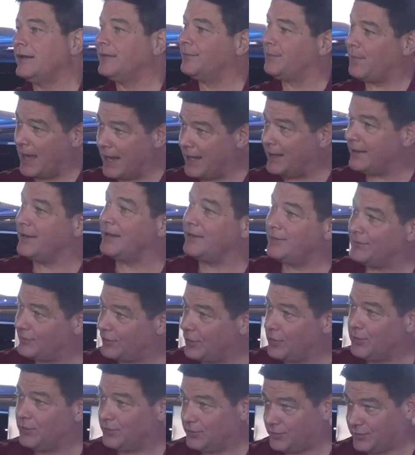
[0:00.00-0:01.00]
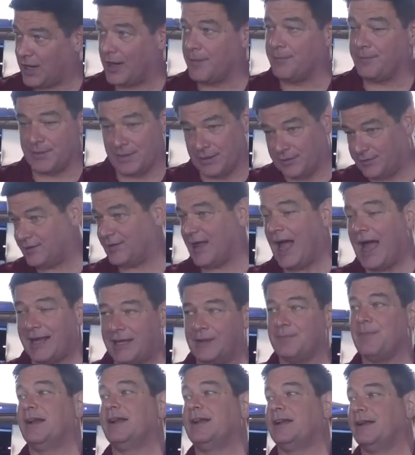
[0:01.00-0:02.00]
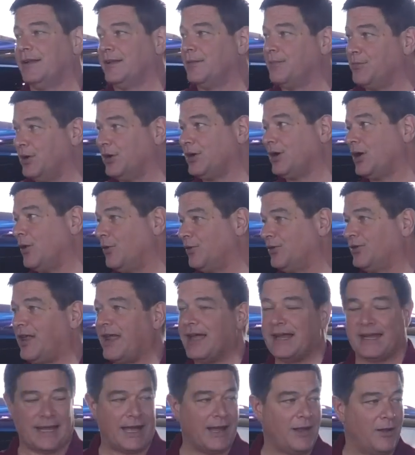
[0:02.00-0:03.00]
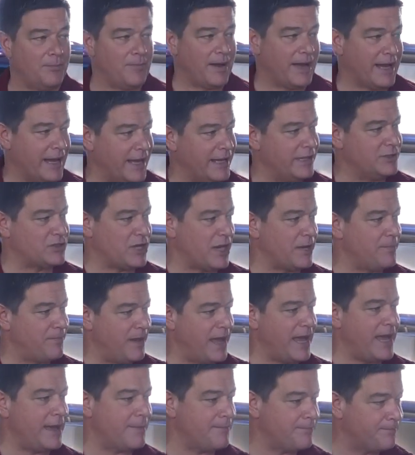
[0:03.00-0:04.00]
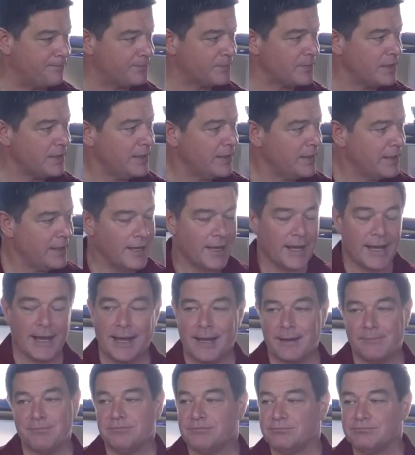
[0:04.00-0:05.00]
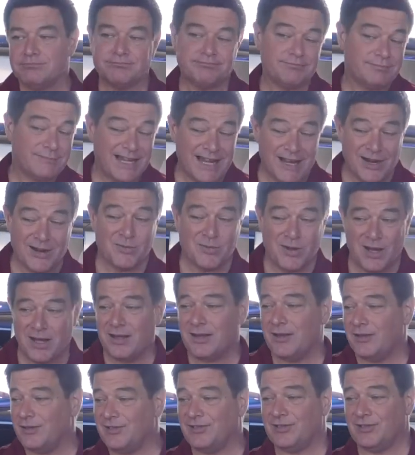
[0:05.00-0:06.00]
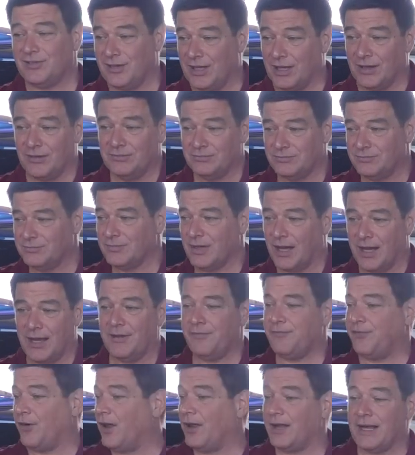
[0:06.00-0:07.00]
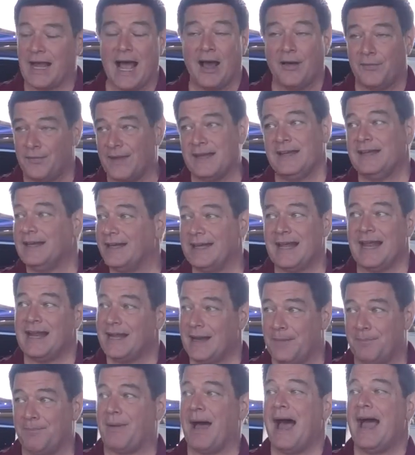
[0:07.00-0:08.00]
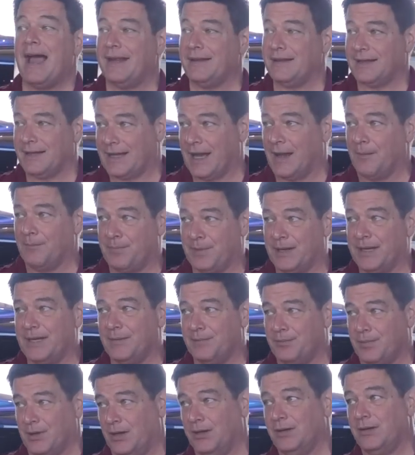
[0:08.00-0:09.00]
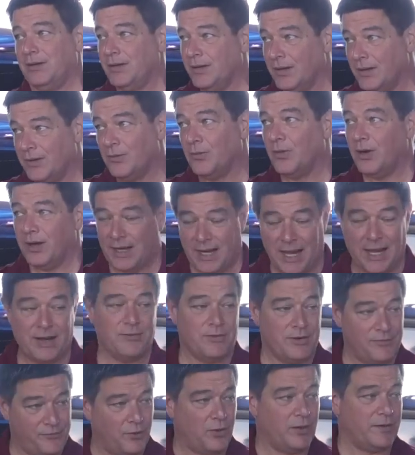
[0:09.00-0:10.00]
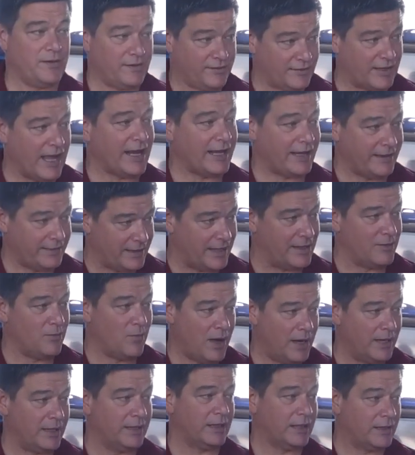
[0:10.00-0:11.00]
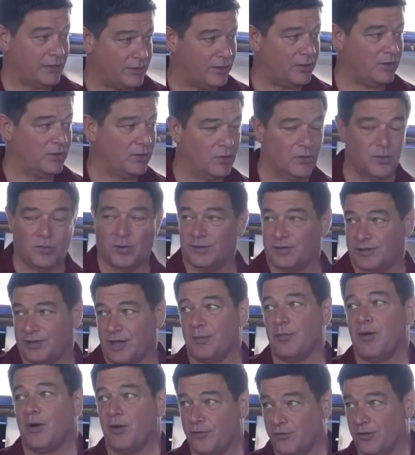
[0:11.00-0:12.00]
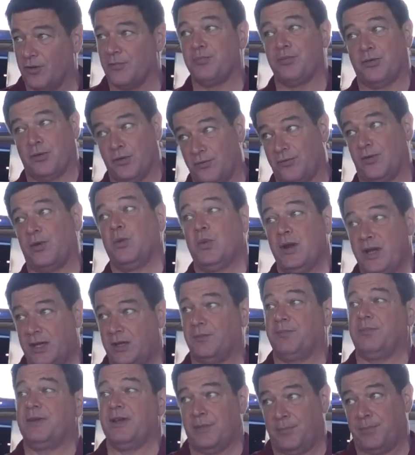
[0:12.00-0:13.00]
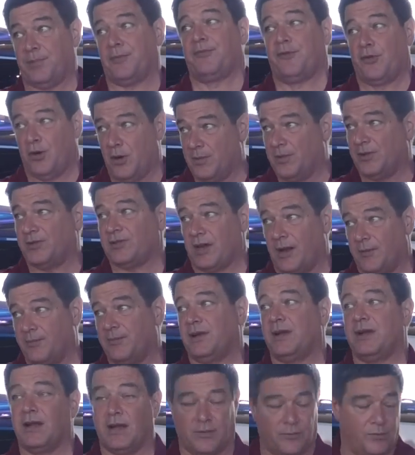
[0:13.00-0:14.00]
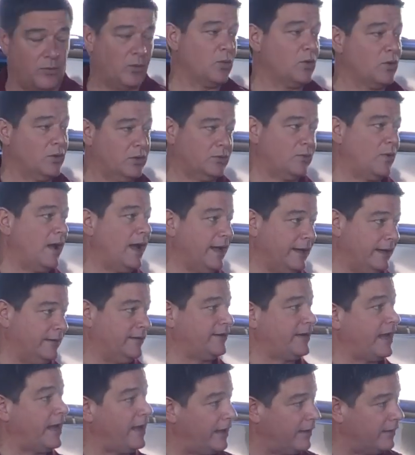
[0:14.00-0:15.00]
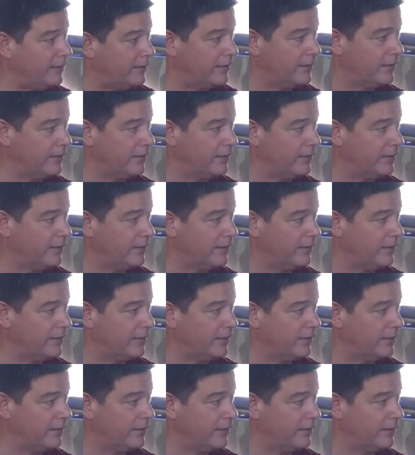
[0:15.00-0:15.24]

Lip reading: to buy Enzo's company. It's documented in the book Goes Like Hell by A.J. Bain. There was, you know, a falling out. They didn't end up buying the company, but what Henry Ford II then wanted to do was come over and prove that we could be a performance company on a worldwide scale.